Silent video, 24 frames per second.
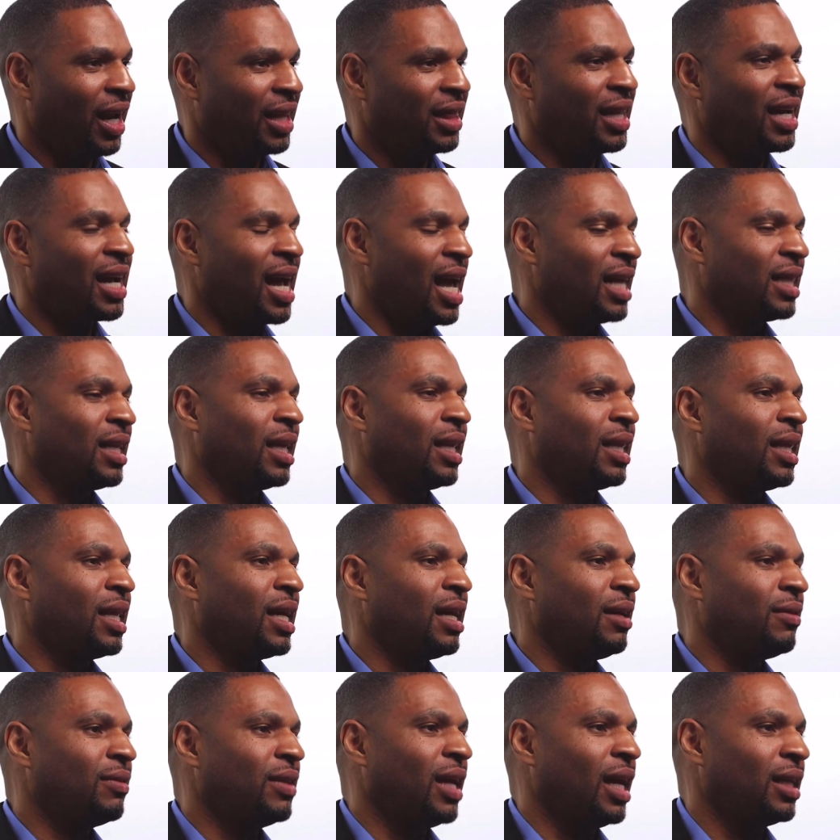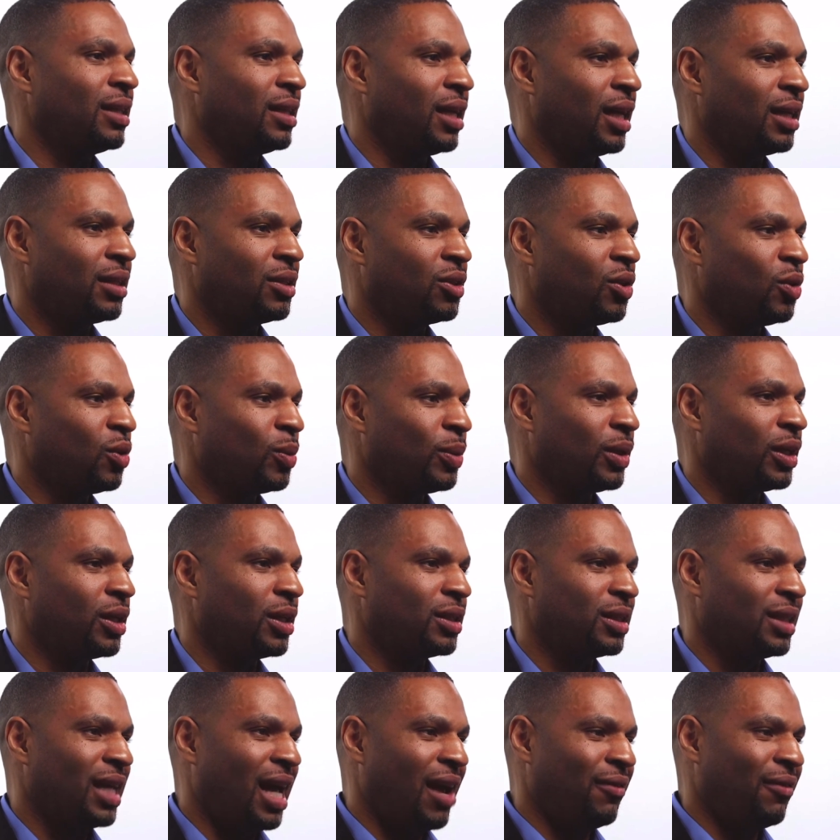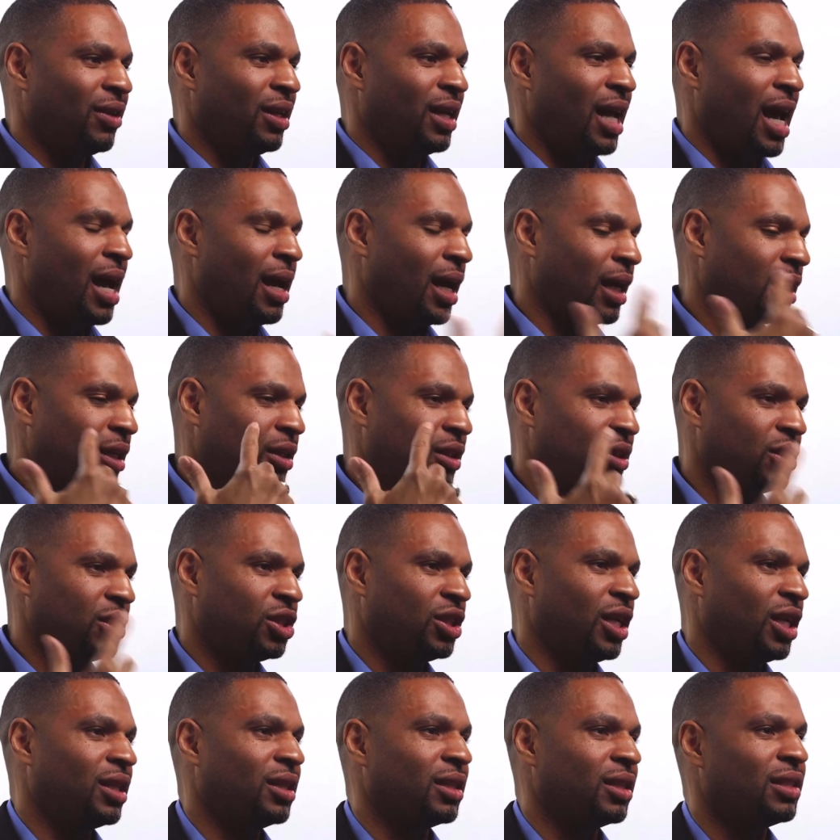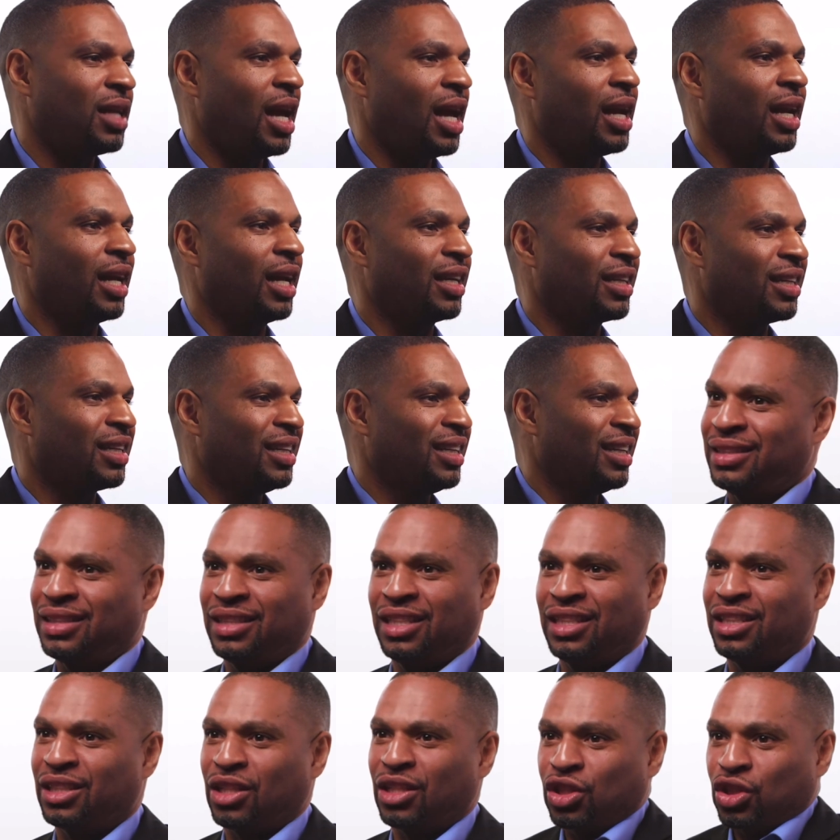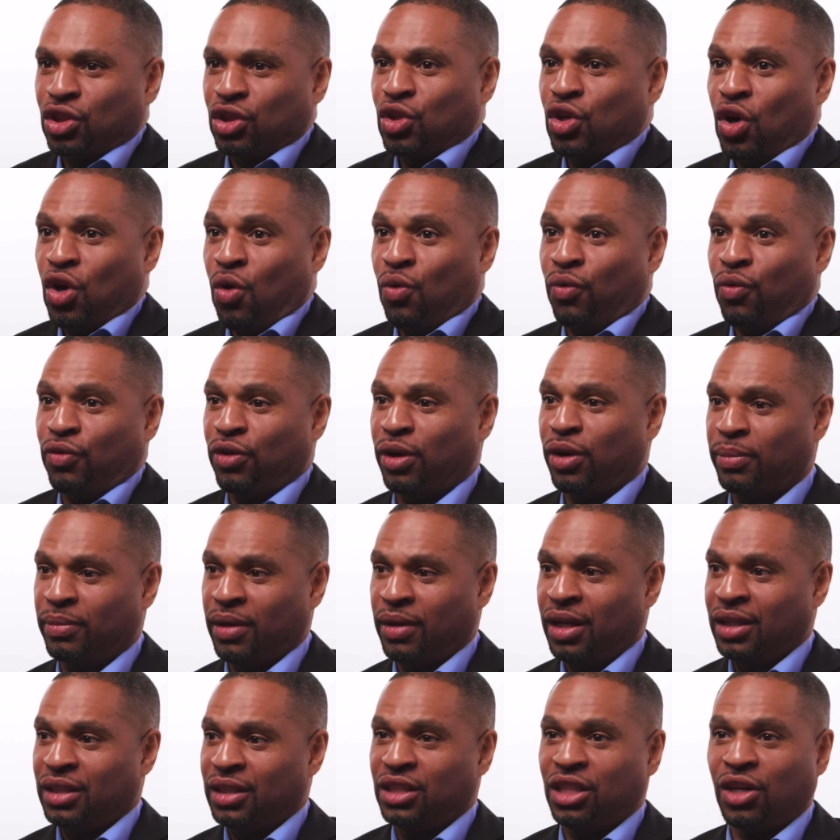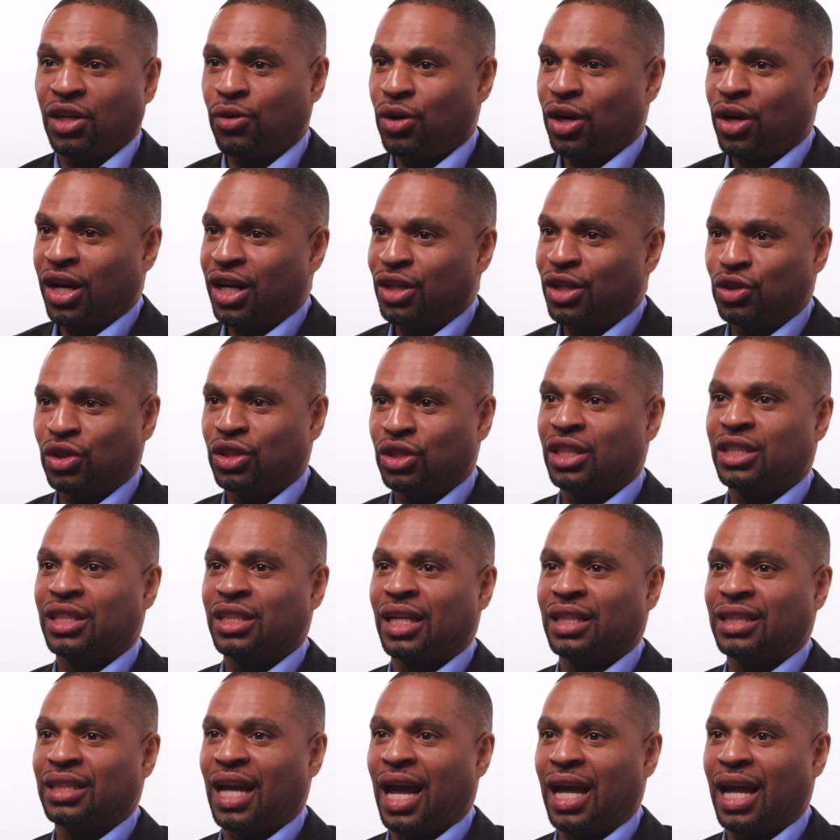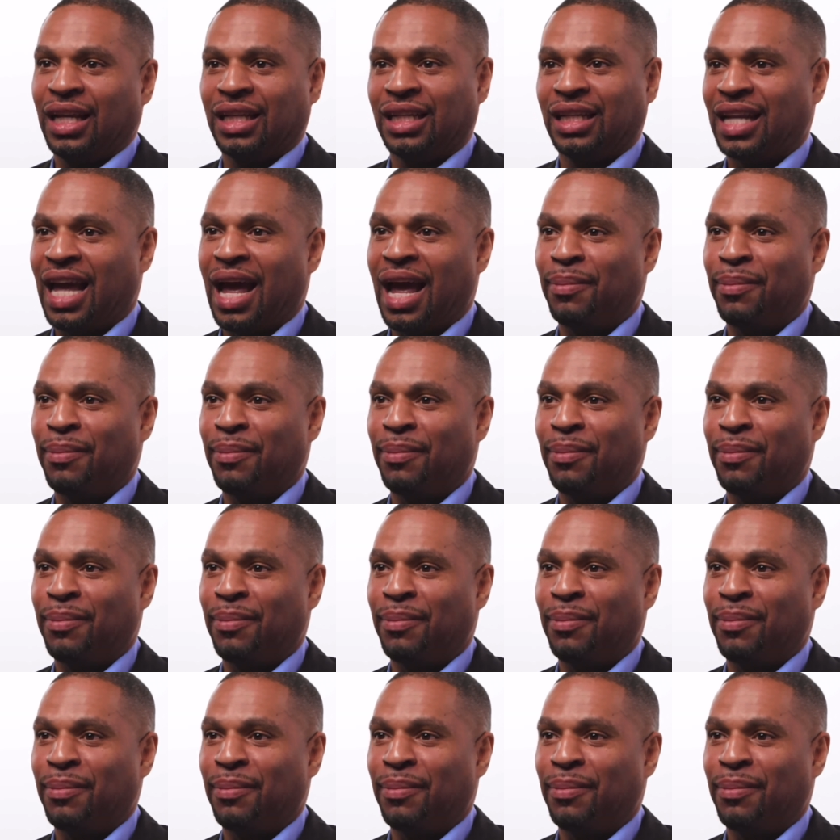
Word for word: I think I had to leave that day too because after that, I couldn't shake this headache. Just because you go from zero to 100 just like that, it can